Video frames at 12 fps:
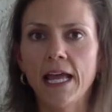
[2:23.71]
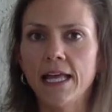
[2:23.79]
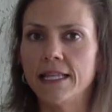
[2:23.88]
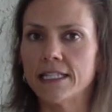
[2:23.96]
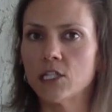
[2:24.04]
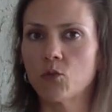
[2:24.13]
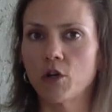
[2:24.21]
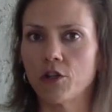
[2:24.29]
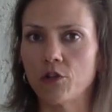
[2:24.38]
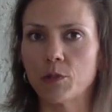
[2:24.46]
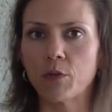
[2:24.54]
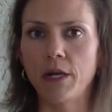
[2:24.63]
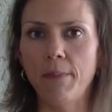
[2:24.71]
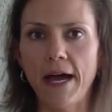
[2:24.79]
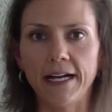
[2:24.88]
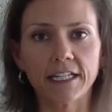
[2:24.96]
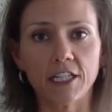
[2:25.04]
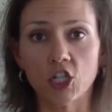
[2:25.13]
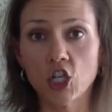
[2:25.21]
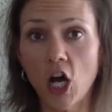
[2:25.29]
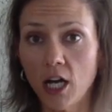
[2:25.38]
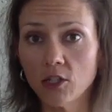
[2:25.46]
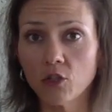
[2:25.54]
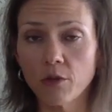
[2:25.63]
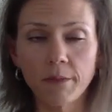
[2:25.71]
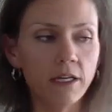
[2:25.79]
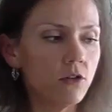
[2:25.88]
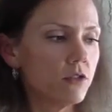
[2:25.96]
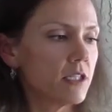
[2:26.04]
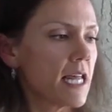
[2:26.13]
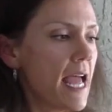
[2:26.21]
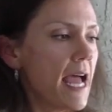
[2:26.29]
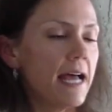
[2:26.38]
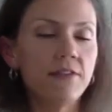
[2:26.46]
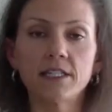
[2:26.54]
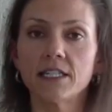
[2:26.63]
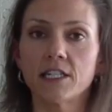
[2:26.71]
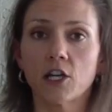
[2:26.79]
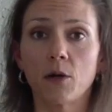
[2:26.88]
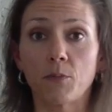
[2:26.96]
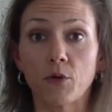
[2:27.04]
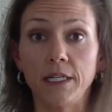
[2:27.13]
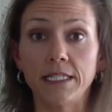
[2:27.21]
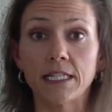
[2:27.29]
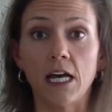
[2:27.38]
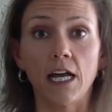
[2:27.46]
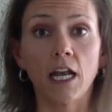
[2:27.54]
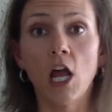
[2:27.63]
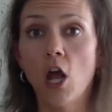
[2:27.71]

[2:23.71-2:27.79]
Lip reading: This is one of those prepackaged toddler meals, and this is a Capri Sun.